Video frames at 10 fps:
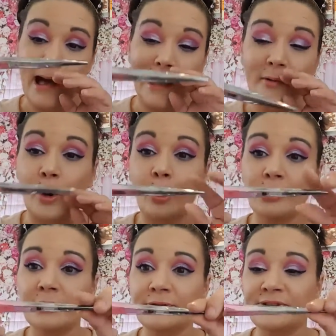I have a
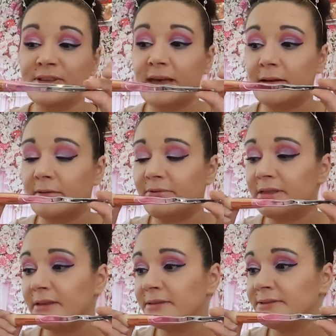whole little set of
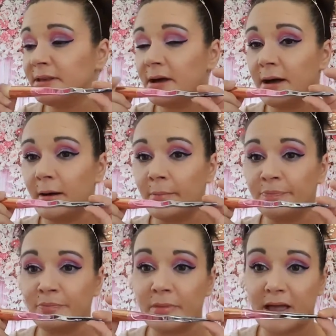these,
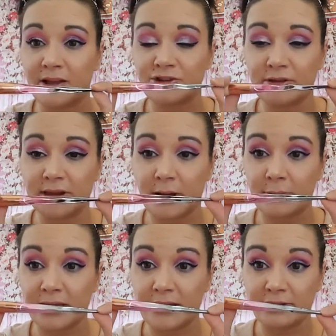actually, that I
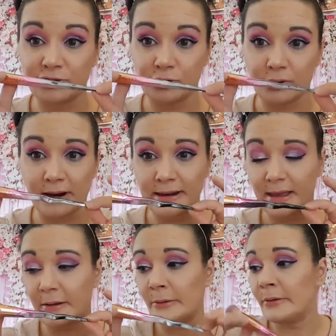would get into right
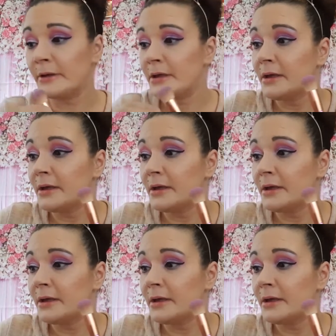now.